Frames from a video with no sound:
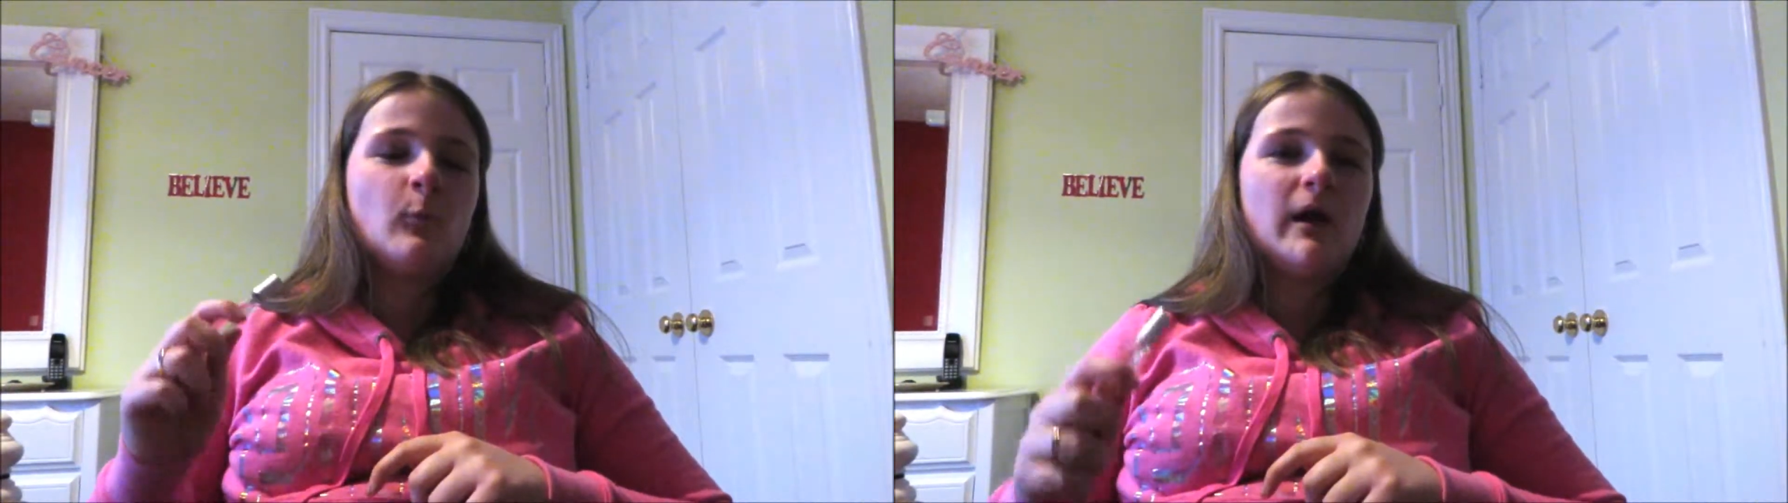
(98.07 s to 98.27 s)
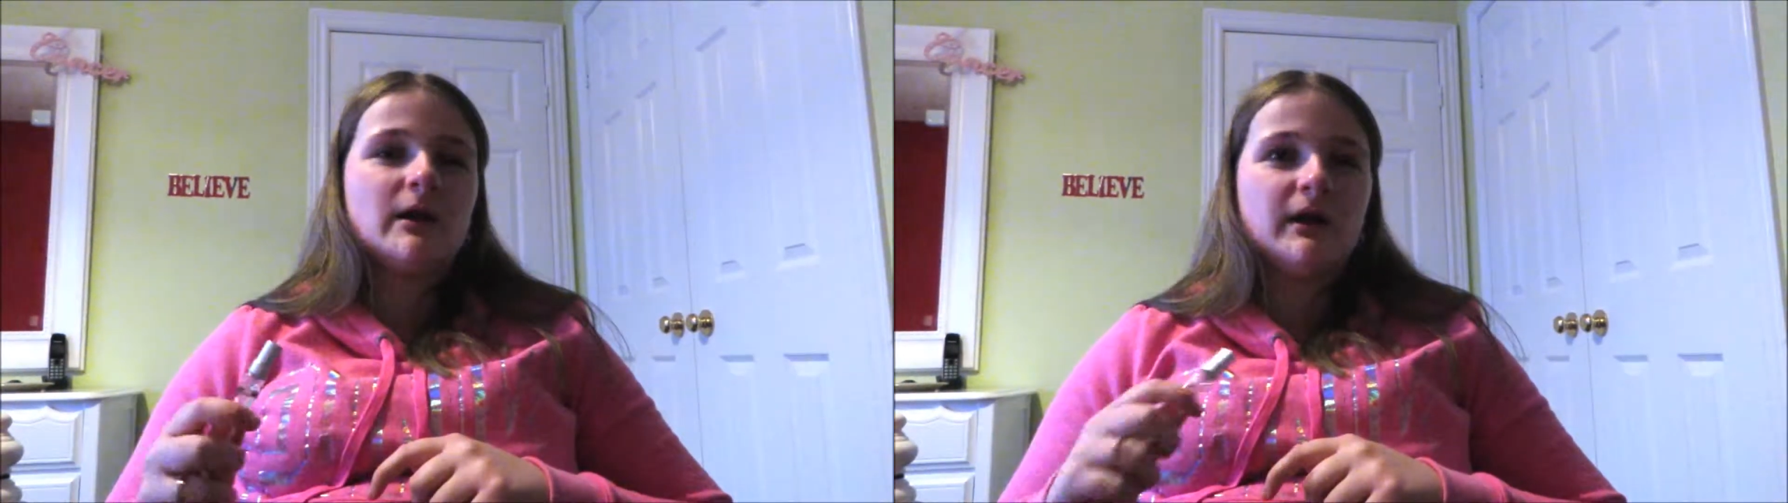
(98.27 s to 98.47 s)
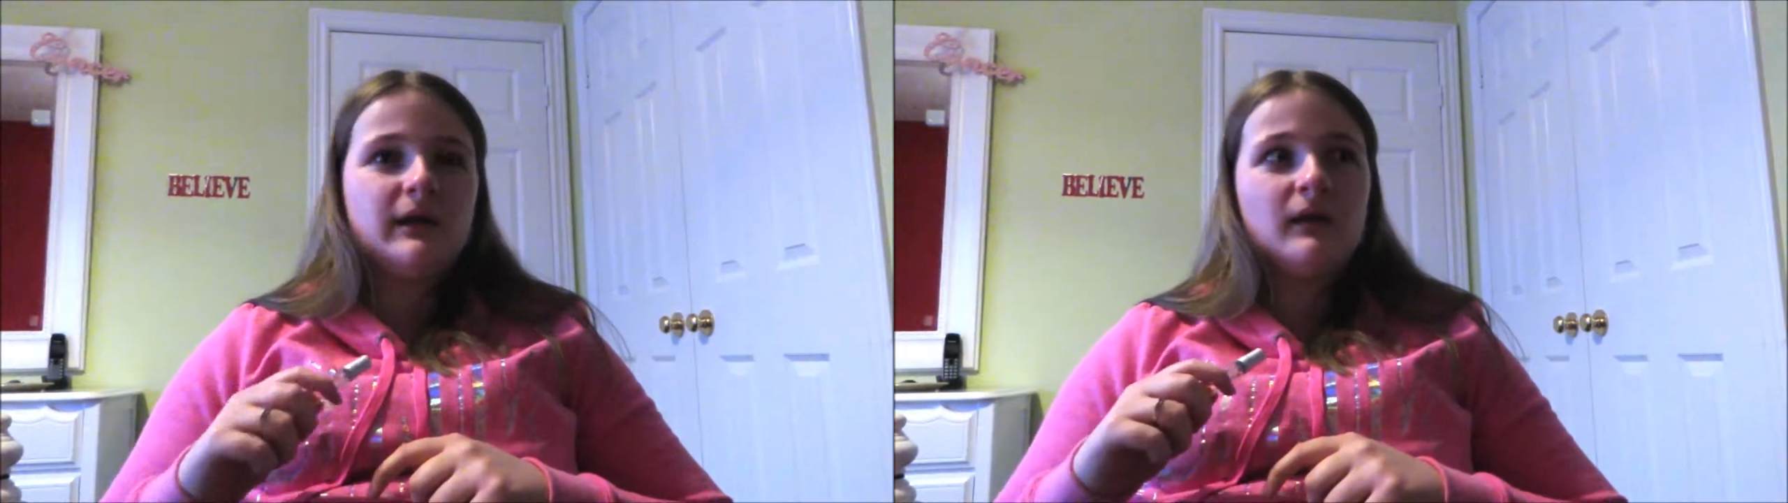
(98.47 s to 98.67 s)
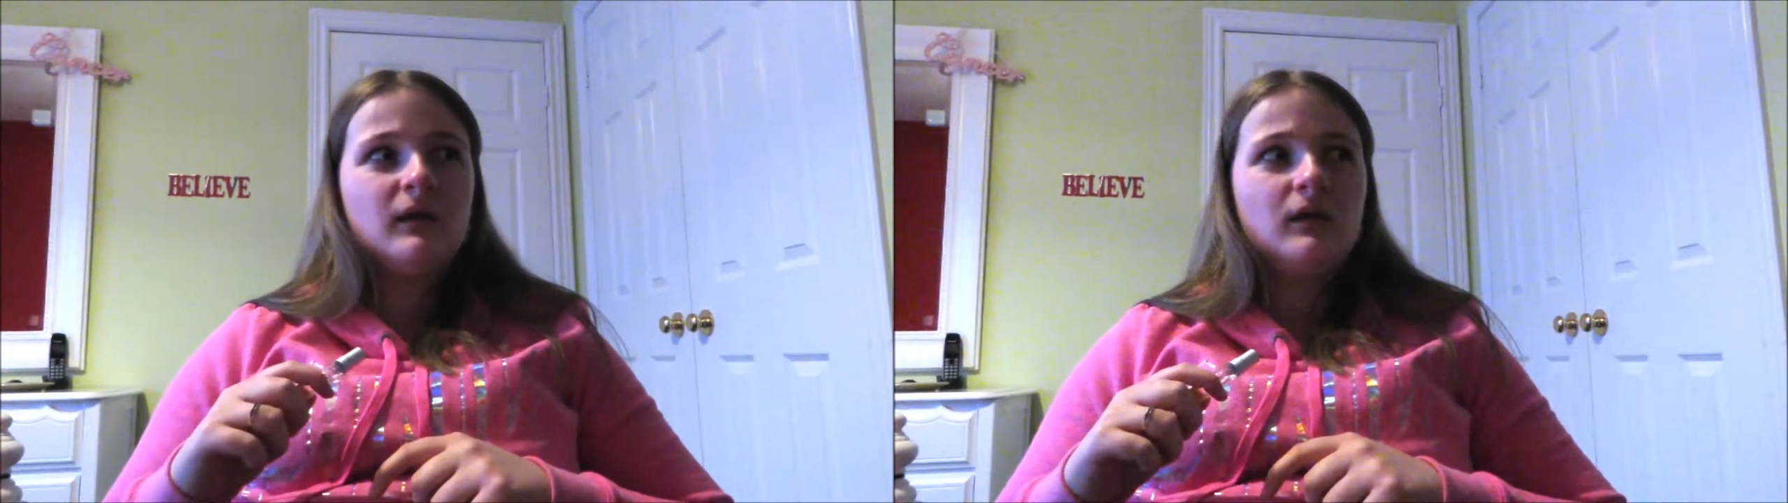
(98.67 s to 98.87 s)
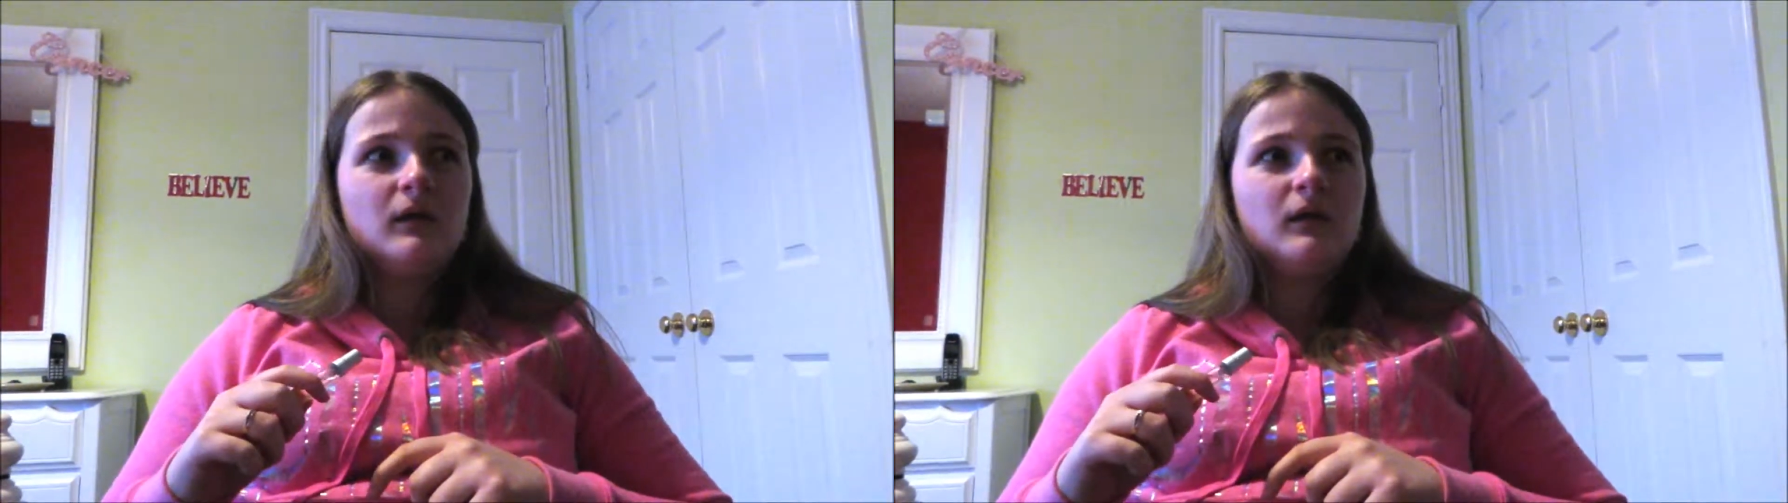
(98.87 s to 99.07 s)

wearing